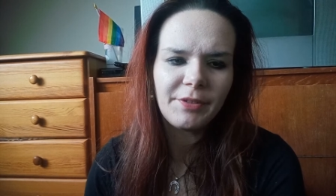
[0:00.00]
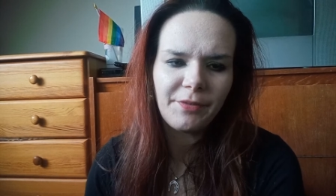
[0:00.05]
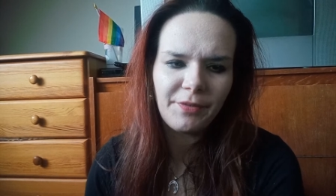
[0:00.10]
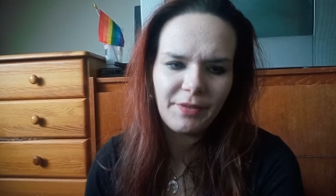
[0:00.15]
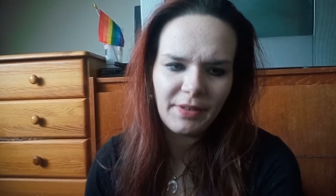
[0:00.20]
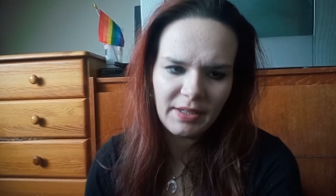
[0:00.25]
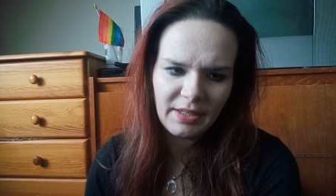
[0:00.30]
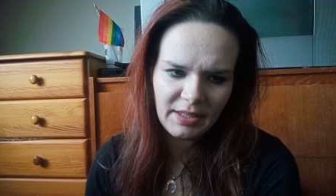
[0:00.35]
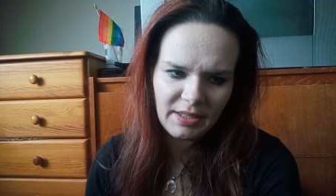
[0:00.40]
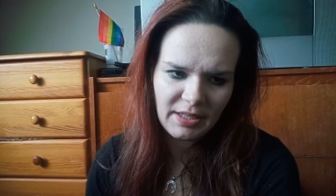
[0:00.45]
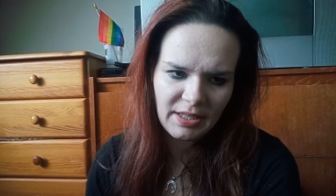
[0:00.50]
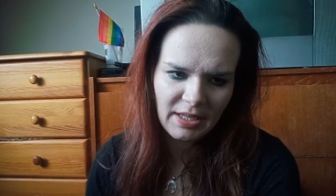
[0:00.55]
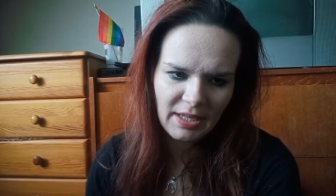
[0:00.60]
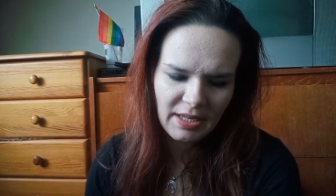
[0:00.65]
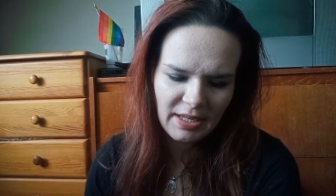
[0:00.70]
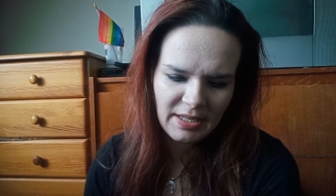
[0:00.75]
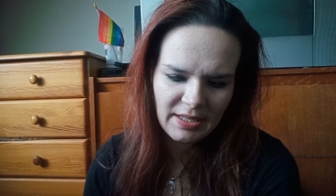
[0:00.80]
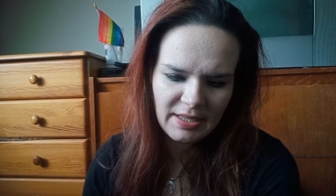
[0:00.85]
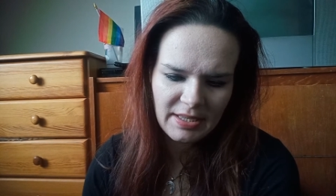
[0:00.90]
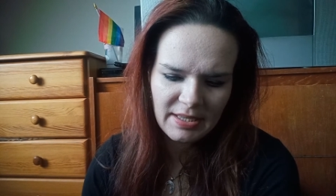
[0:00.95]
thing
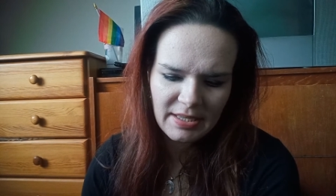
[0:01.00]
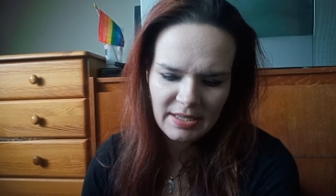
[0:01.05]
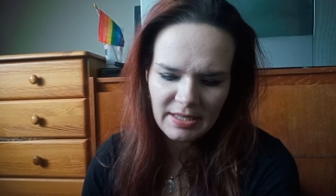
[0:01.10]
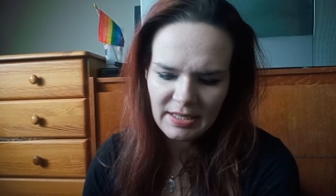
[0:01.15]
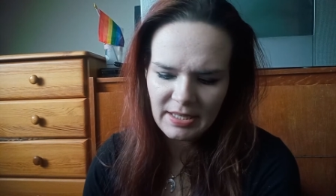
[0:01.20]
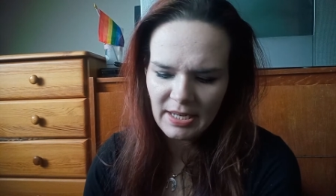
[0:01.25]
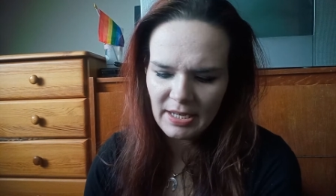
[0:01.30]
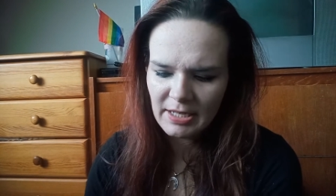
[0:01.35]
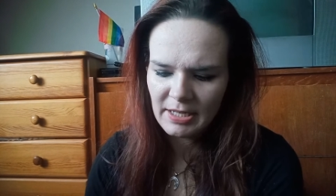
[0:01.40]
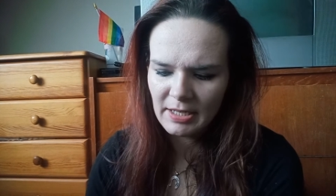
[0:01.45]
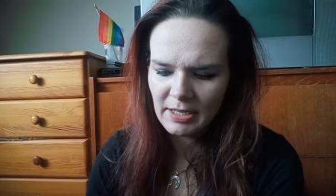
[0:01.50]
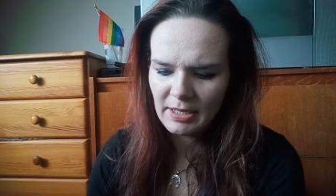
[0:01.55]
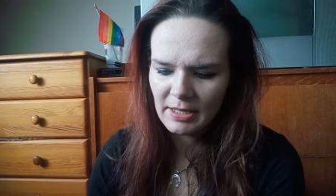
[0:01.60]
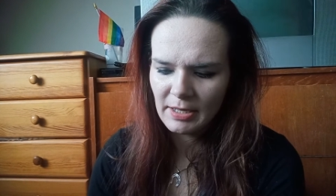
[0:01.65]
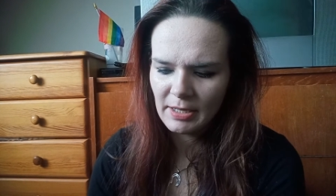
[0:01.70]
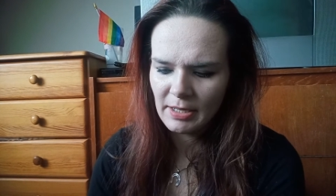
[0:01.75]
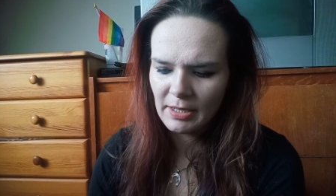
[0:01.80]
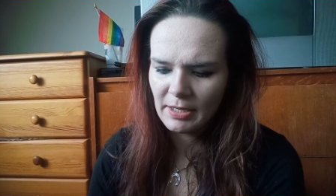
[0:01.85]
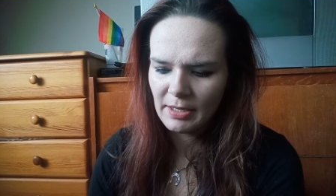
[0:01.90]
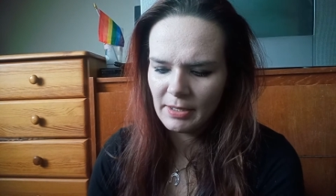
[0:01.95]
is
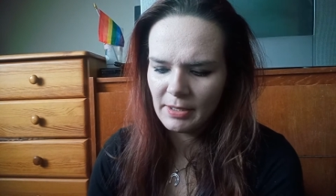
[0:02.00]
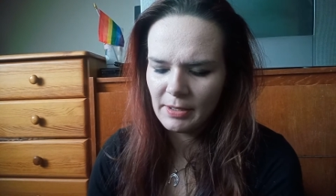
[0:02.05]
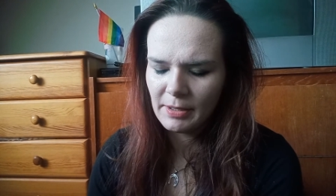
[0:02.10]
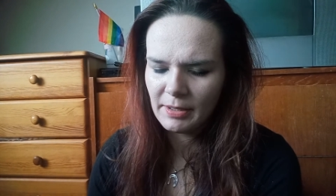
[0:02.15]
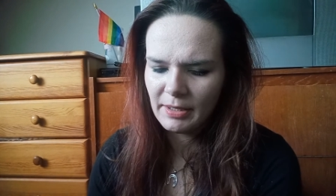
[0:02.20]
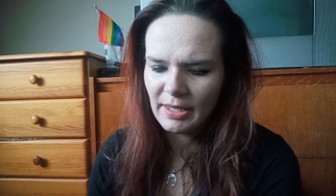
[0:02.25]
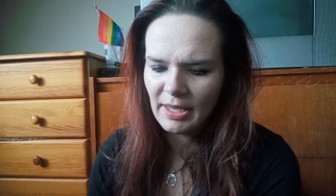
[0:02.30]
that,